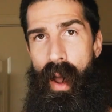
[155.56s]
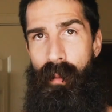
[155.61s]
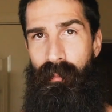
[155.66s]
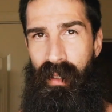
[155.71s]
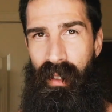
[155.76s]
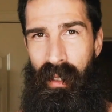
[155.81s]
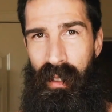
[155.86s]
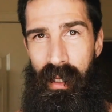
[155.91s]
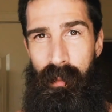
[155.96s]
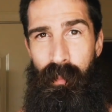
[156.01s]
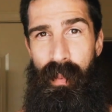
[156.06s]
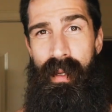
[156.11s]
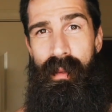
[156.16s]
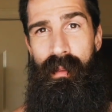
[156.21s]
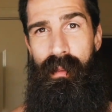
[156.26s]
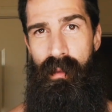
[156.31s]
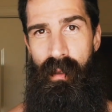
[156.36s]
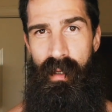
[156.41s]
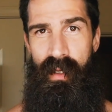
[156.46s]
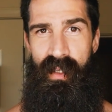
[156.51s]
I'm
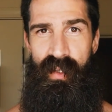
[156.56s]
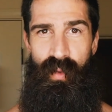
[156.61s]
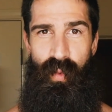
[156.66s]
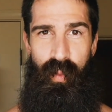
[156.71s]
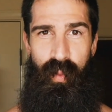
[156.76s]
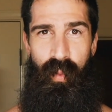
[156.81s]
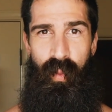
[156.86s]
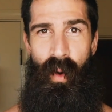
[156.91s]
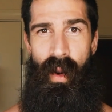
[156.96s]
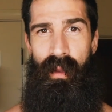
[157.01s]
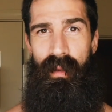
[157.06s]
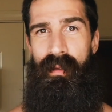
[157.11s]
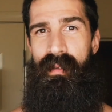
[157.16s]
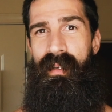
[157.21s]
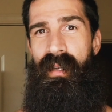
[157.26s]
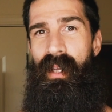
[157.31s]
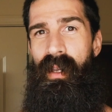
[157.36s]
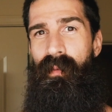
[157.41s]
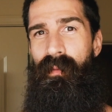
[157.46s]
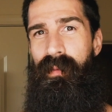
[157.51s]
keeping this
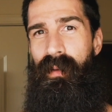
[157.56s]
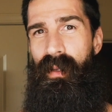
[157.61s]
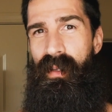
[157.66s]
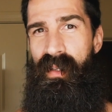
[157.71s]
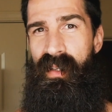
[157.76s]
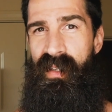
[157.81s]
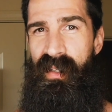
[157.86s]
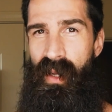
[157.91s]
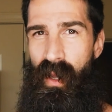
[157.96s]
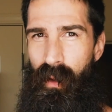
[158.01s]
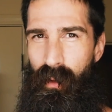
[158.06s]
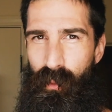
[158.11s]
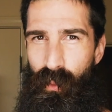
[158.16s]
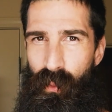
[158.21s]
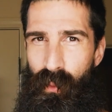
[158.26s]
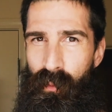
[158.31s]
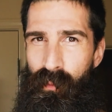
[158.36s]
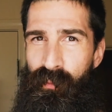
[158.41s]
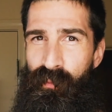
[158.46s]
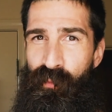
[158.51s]
relatively
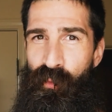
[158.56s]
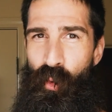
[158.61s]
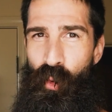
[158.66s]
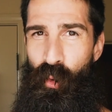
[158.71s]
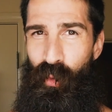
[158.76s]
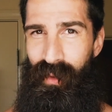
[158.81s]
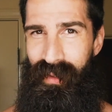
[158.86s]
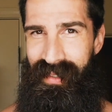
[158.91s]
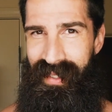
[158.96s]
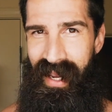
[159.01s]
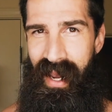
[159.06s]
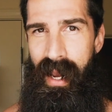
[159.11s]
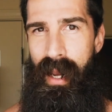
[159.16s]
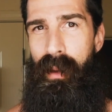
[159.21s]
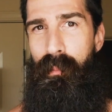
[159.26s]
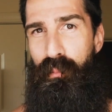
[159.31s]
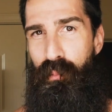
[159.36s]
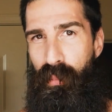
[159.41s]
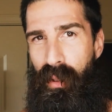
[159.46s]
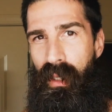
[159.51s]
subtle for the
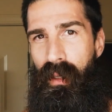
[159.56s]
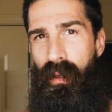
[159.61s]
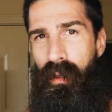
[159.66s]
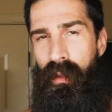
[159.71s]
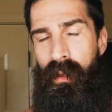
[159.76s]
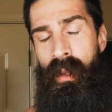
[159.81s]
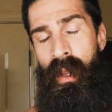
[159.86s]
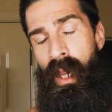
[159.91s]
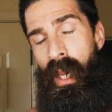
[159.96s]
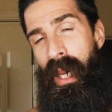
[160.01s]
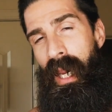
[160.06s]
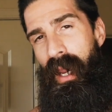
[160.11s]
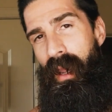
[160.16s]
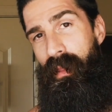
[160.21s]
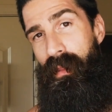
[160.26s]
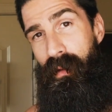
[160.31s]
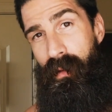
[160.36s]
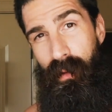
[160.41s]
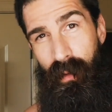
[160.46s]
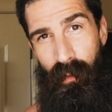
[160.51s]
time being.
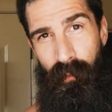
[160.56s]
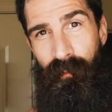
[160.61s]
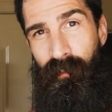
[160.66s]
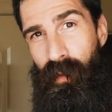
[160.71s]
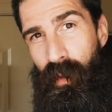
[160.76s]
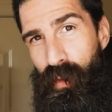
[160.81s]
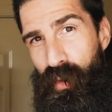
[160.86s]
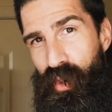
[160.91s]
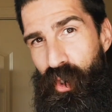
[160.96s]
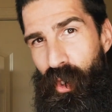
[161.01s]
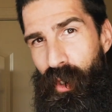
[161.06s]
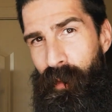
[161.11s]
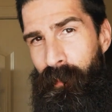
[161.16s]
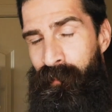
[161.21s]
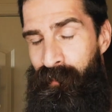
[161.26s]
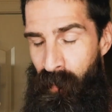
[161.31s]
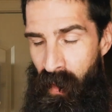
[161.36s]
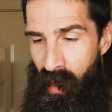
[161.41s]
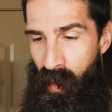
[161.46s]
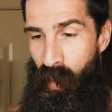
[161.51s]
In the near
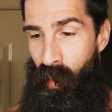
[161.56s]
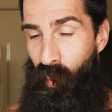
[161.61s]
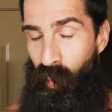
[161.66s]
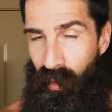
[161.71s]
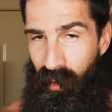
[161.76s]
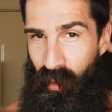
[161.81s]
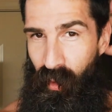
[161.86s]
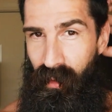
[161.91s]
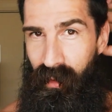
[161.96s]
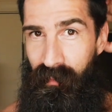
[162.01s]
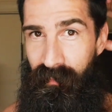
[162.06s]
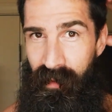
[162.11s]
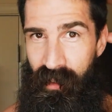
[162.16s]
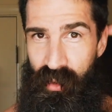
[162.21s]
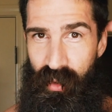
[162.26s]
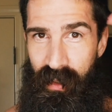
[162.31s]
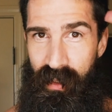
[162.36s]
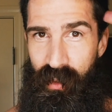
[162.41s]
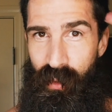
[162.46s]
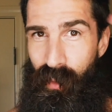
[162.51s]
future, we're going to
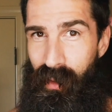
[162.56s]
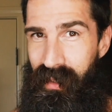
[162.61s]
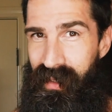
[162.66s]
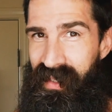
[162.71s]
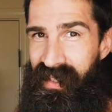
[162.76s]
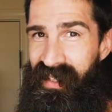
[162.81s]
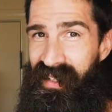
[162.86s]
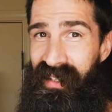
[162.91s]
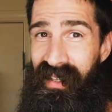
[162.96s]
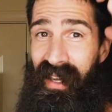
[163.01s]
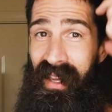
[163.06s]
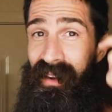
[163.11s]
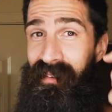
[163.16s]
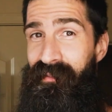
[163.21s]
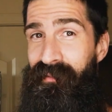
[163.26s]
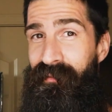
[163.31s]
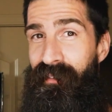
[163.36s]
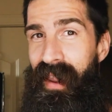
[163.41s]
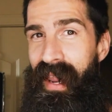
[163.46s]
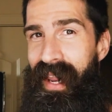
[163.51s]
eventually do a skin
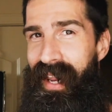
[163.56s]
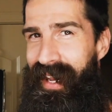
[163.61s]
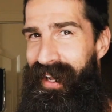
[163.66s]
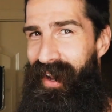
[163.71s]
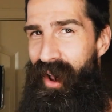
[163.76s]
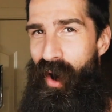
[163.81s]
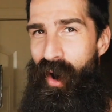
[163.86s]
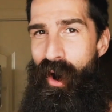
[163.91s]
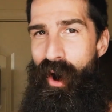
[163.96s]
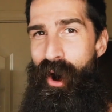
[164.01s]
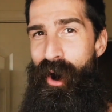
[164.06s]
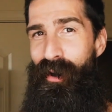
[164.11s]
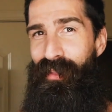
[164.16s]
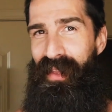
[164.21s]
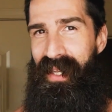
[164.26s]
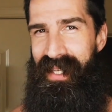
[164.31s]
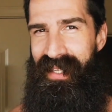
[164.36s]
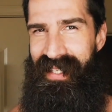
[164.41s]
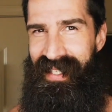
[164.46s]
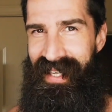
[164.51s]
fade on
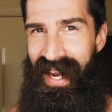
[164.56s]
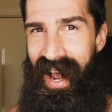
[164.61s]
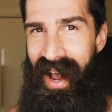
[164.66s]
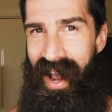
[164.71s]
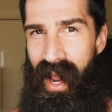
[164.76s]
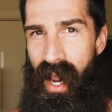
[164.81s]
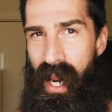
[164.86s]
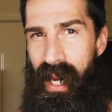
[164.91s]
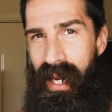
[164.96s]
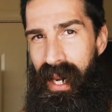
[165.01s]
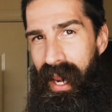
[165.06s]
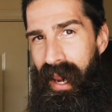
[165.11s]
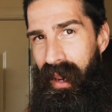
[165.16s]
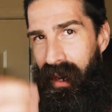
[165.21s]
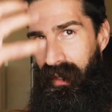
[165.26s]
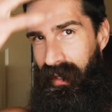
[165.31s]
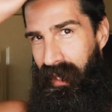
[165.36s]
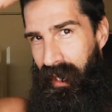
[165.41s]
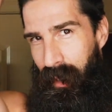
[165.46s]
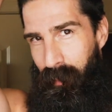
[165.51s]
the side
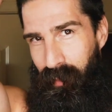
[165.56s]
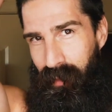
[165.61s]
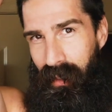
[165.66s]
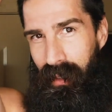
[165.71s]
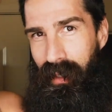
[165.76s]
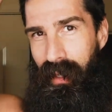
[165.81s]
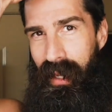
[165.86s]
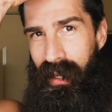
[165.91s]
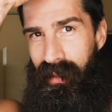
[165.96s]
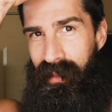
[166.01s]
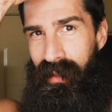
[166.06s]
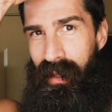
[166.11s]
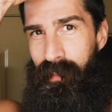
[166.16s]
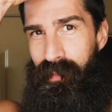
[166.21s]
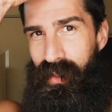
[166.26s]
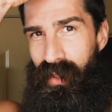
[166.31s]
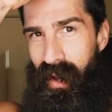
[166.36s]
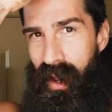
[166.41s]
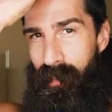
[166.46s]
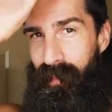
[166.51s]
and keep the length
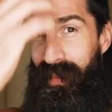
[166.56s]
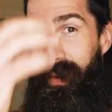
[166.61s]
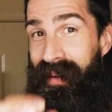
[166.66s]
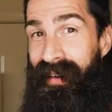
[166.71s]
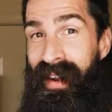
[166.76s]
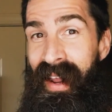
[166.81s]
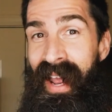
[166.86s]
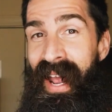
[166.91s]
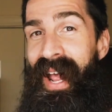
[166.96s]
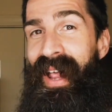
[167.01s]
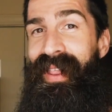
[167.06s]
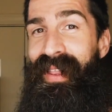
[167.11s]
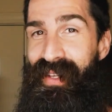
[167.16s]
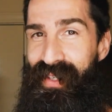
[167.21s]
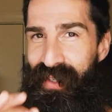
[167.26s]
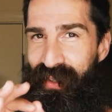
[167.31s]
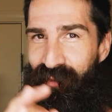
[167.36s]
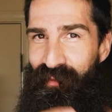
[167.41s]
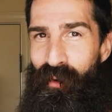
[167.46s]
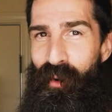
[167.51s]
up top. And
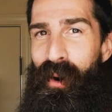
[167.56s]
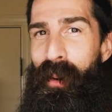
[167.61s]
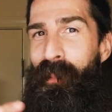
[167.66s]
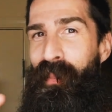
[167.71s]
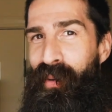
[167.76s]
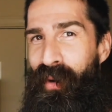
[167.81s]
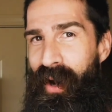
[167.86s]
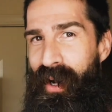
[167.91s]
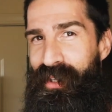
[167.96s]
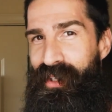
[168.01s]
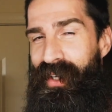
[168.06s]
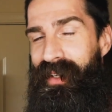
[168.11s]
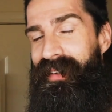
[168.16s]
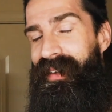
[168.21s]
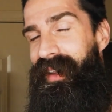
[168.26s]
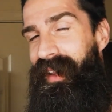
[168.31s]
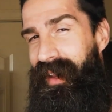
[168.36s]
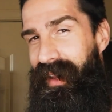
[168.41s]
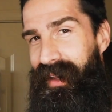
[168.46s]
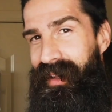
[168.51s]
this is for a project
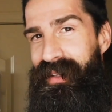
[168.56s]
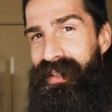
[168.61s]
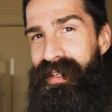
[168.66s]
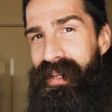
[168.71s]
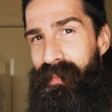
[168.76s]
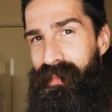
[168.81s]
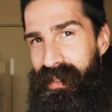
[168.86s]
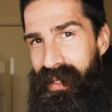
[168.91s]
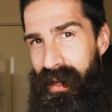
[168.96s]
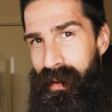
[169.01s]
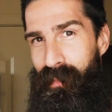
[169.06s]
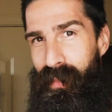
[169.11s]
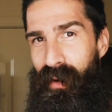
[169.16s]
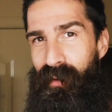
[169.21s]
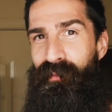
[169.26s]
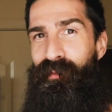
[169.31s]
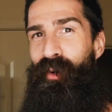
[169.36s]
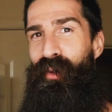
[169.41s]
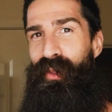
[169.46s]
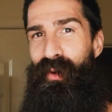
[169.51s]
in
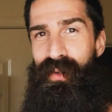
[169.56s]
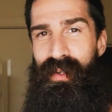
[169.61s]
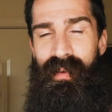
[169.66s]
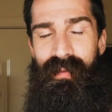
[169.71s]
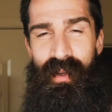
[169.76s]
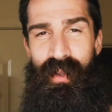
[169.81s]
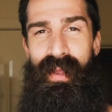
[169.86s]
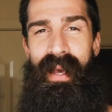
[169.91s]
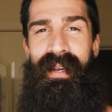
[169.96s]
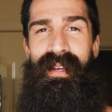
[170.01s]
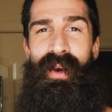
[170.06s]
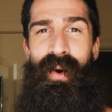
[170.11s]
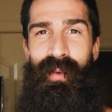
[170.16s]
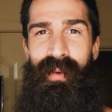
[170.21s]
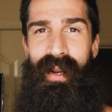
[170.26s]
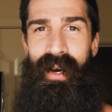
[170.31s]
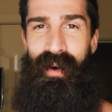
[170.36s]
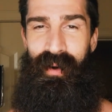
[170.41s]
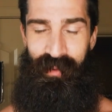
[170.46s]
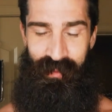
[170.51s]
September for those of you that don't
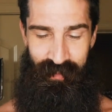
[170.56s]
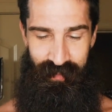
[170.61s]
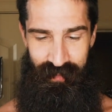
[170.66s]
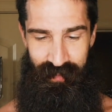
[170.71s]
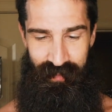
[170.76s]
know.